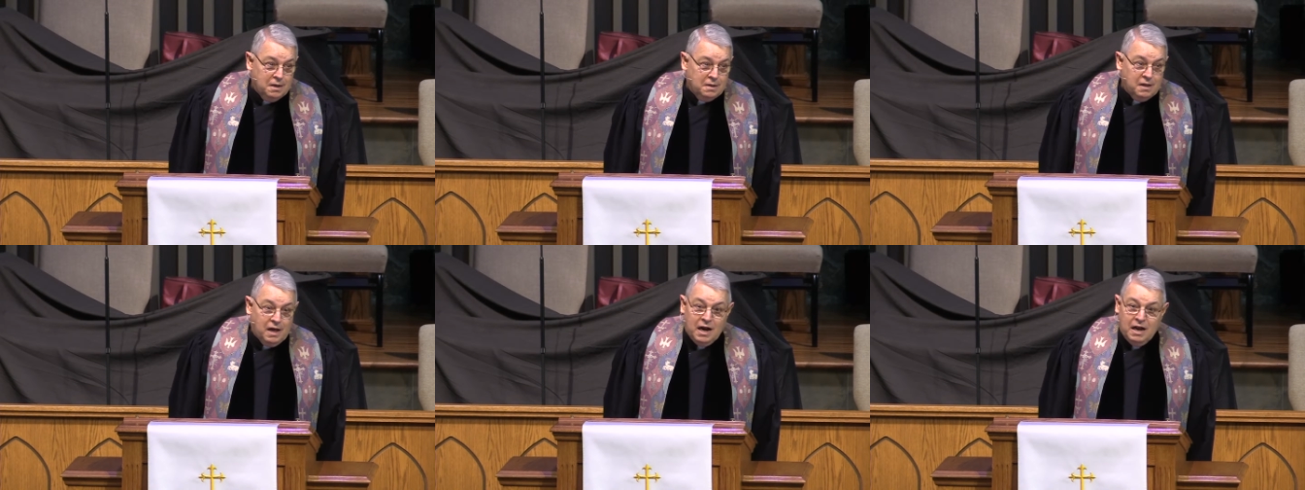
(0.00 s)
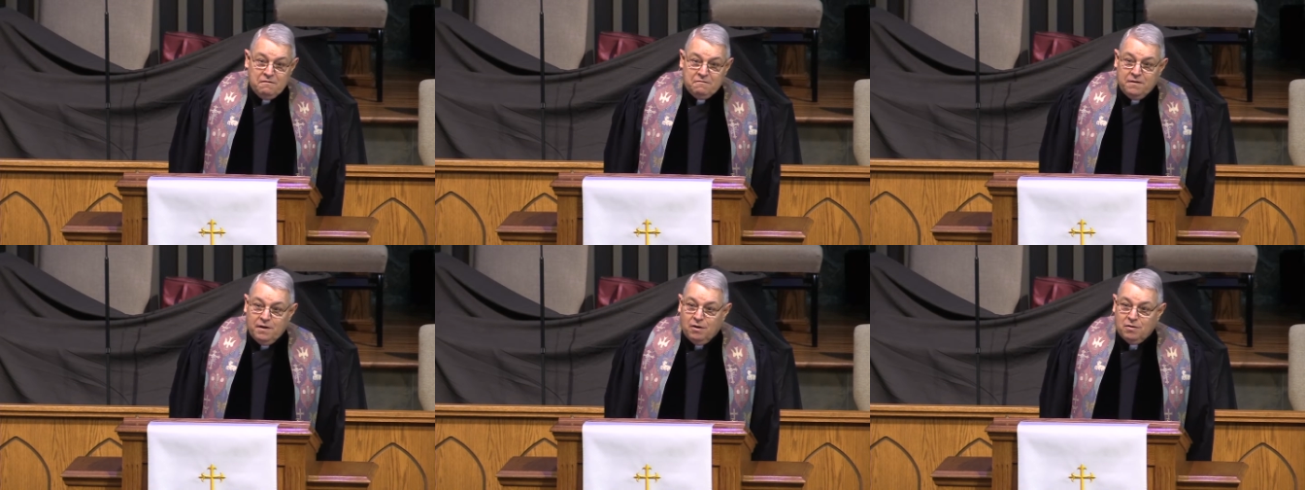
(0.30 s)
that
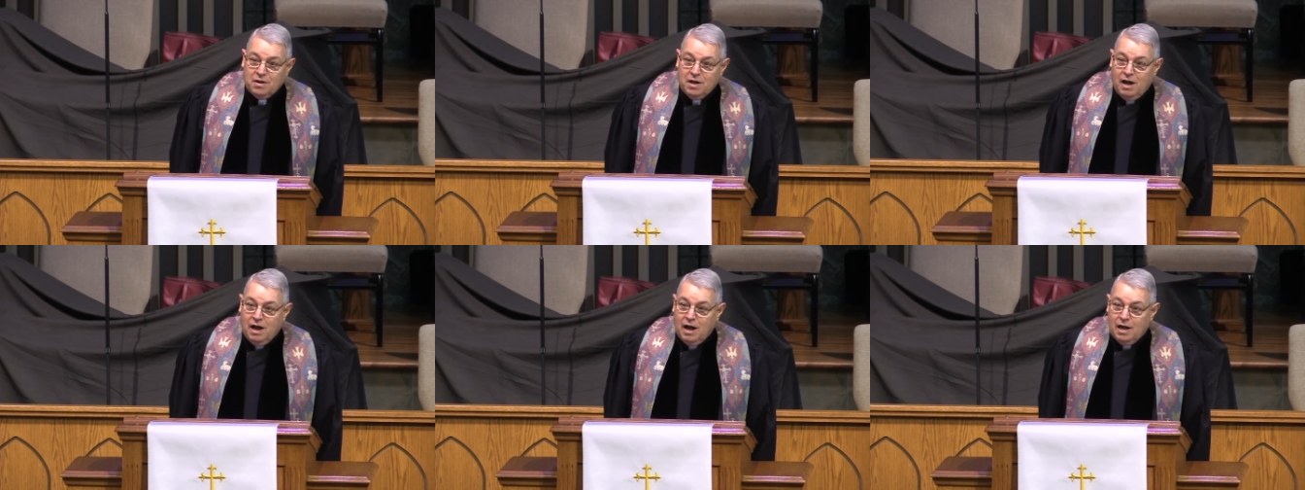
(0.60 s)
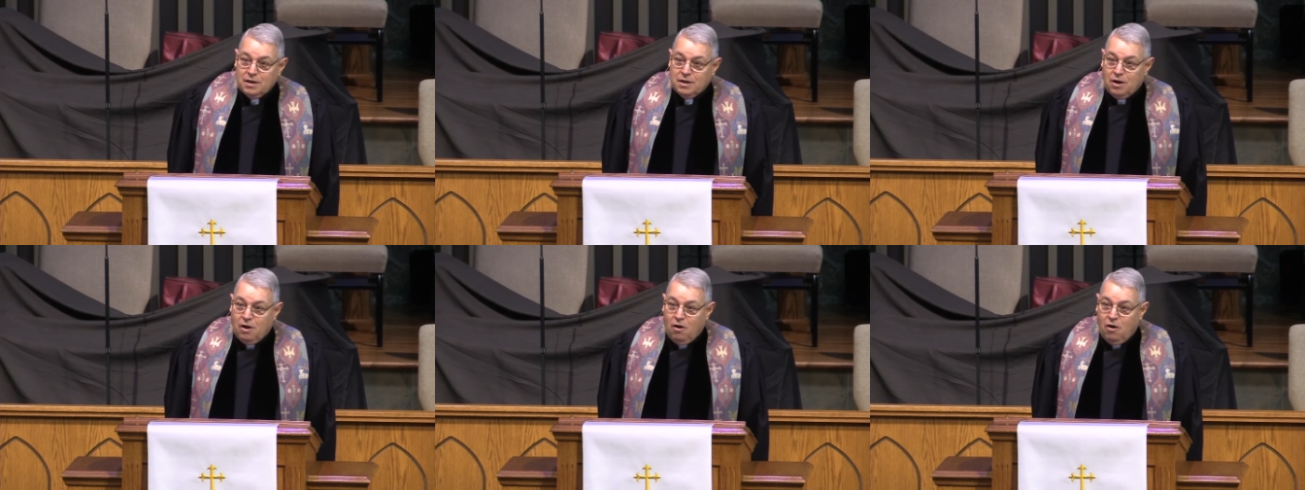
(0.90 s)
I felt
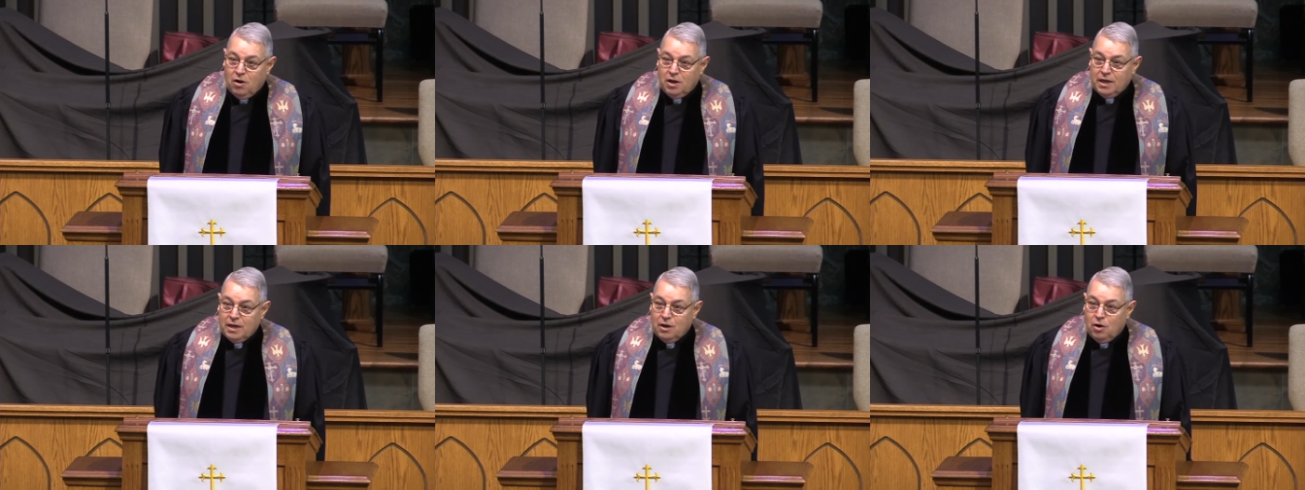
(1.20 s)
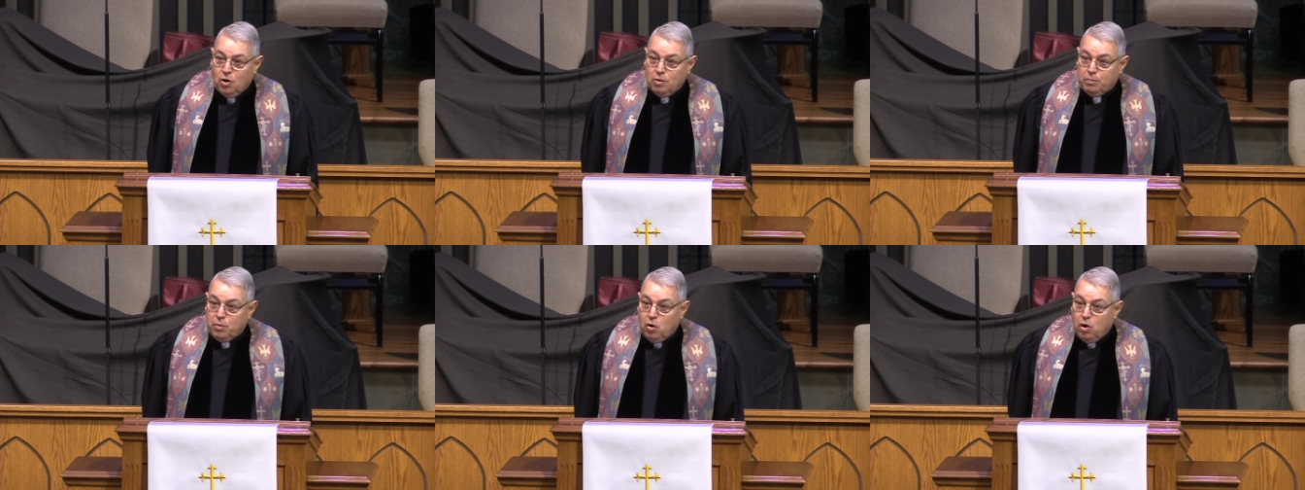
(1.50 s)
God calling
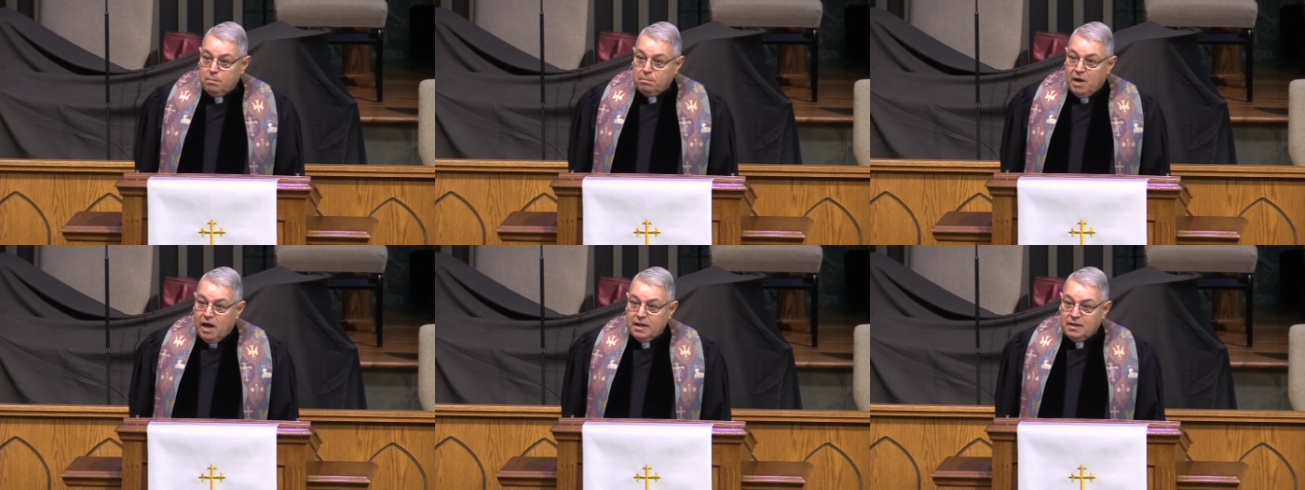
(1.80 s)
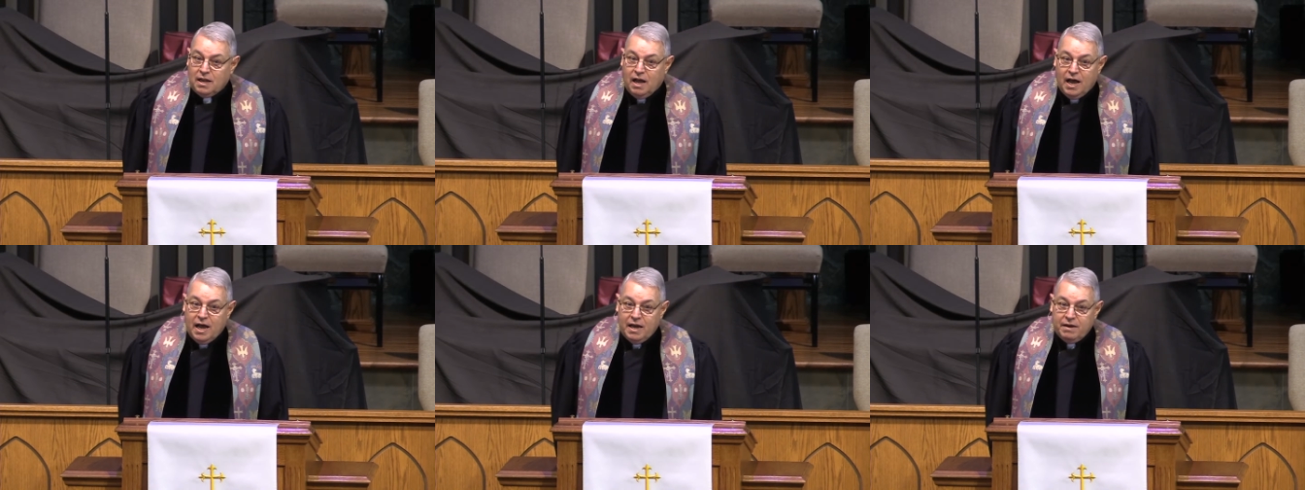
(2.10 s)
upon my
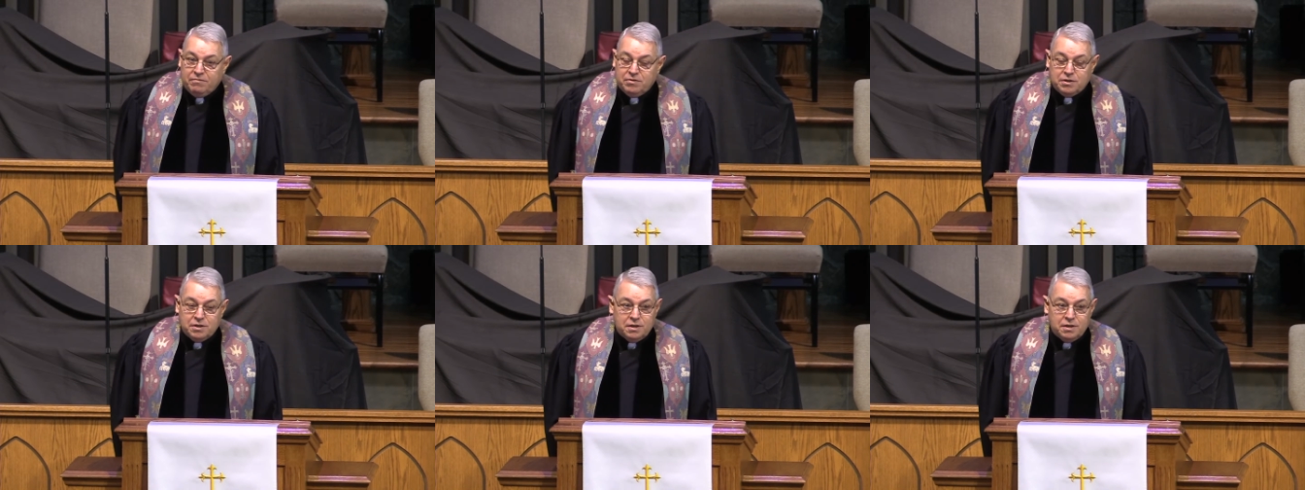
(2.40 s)
life